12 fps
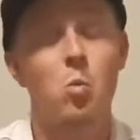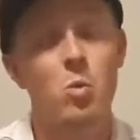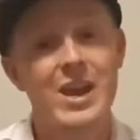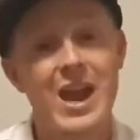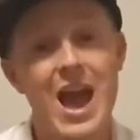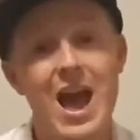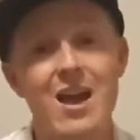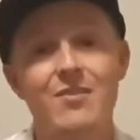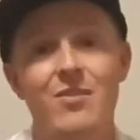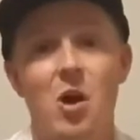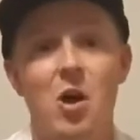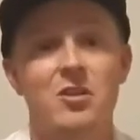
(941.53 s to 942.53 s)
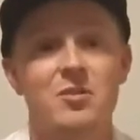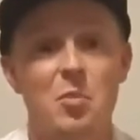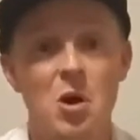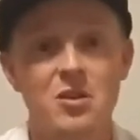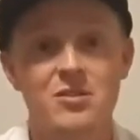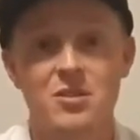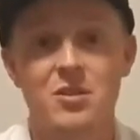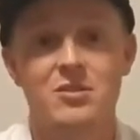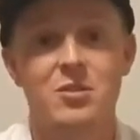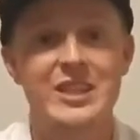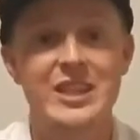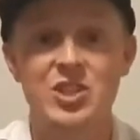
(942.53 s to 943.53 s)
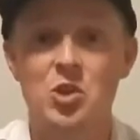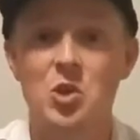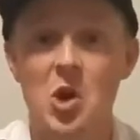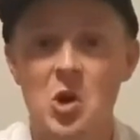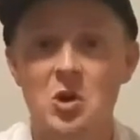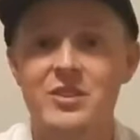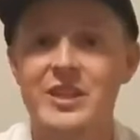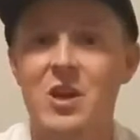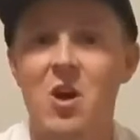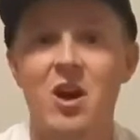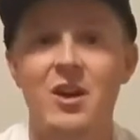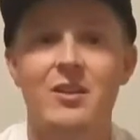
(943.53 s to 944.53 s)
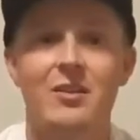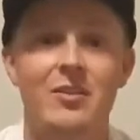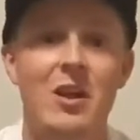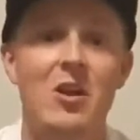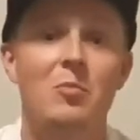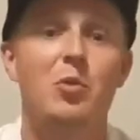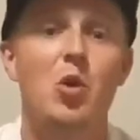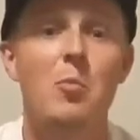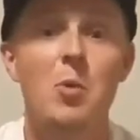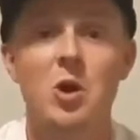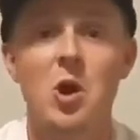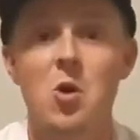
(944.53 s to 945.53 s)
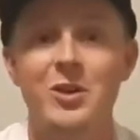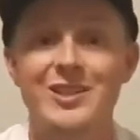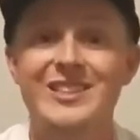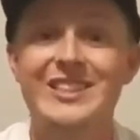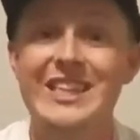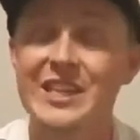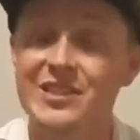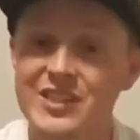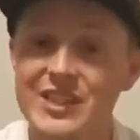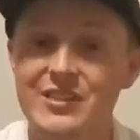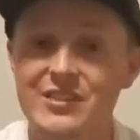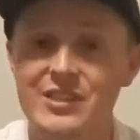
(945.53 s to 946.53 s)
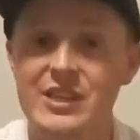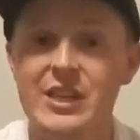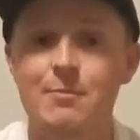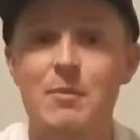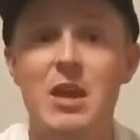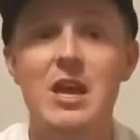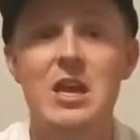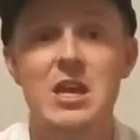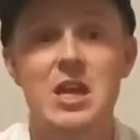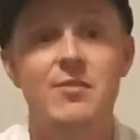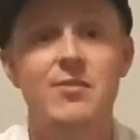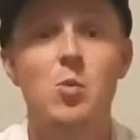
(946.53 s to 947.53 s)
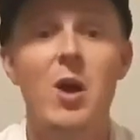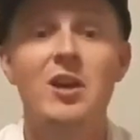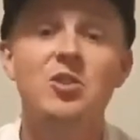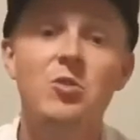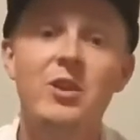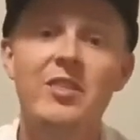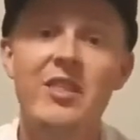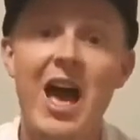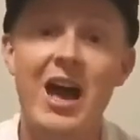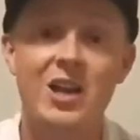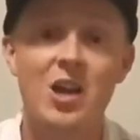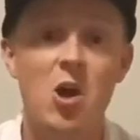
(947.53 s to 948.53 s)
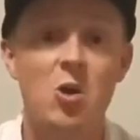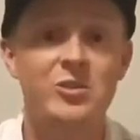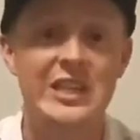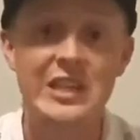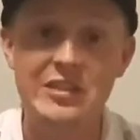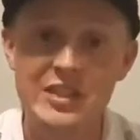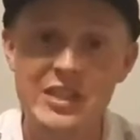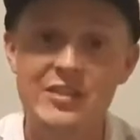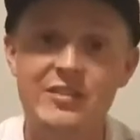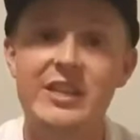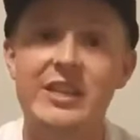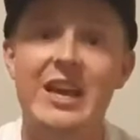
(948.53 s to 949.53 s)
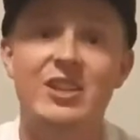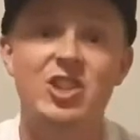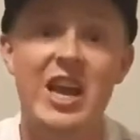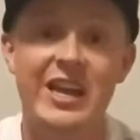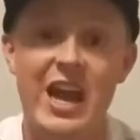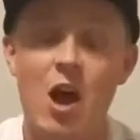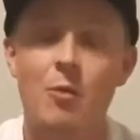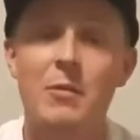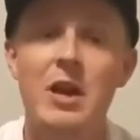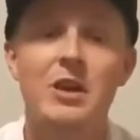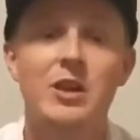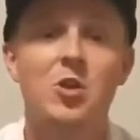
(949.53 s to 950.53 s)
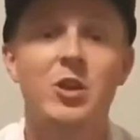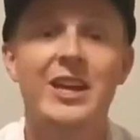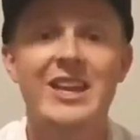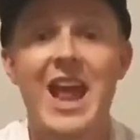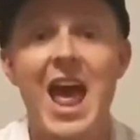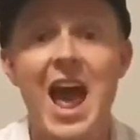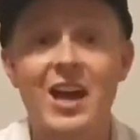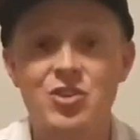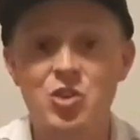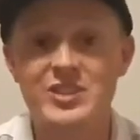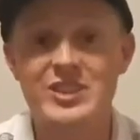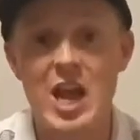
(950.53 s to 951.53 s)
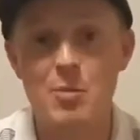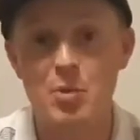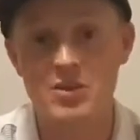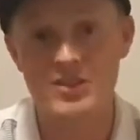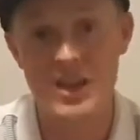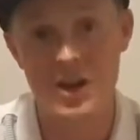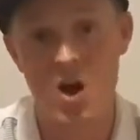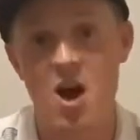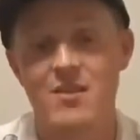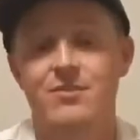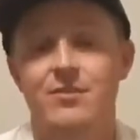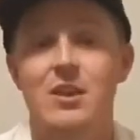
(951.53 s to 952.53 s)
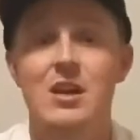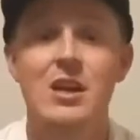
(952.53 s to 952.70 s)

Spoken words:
we have a sponsor, so Digital Currency Con. Their promo code is DCC. If you enter in that code, DCC, at checkout, you'll get an extra 10% off.